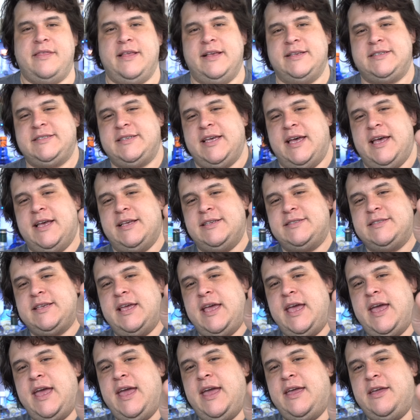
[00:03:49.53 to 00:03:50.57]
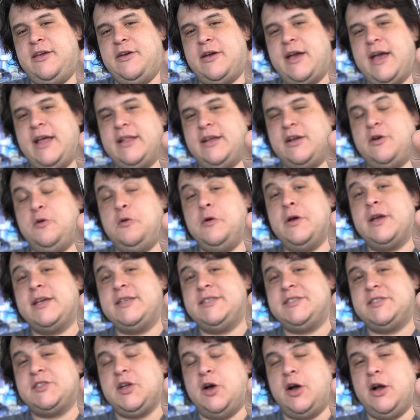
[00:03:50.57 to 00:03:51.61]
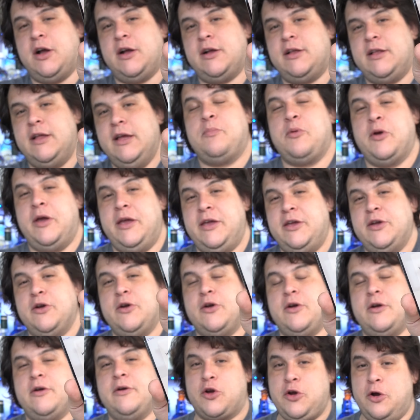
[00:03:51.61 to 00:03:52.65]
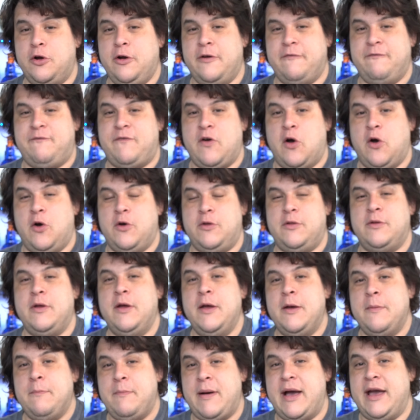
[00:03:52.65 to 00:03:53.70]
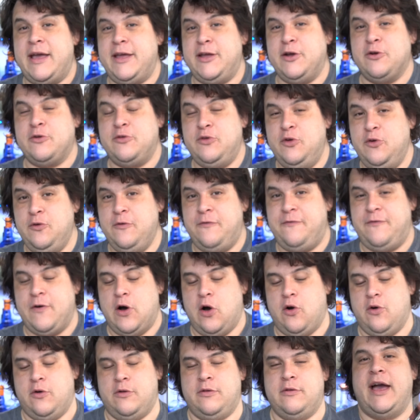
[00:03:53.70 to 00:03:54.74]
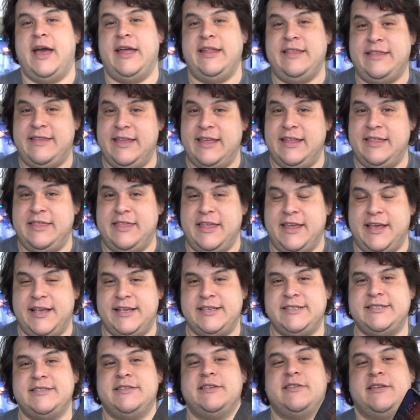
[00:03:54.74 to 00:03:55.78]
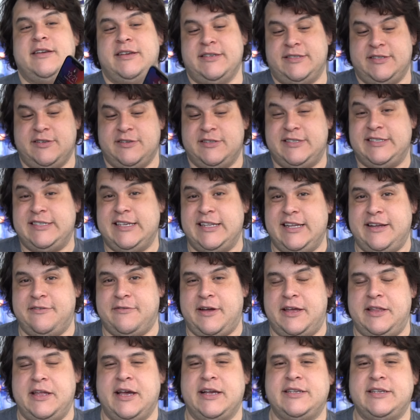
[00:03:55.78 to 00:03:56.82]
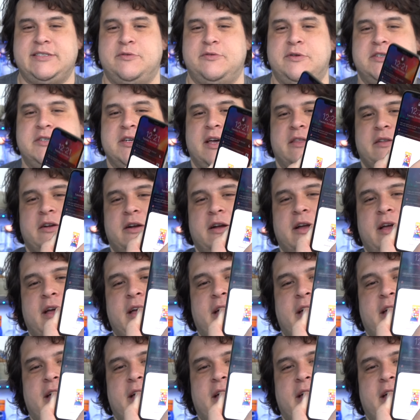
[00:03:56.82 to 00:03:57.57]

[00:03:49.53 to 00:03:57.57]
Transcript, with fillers: This says, hey, you got a quick start. Bring your current phone by your new phone. I did this because they're sitting right next to each other.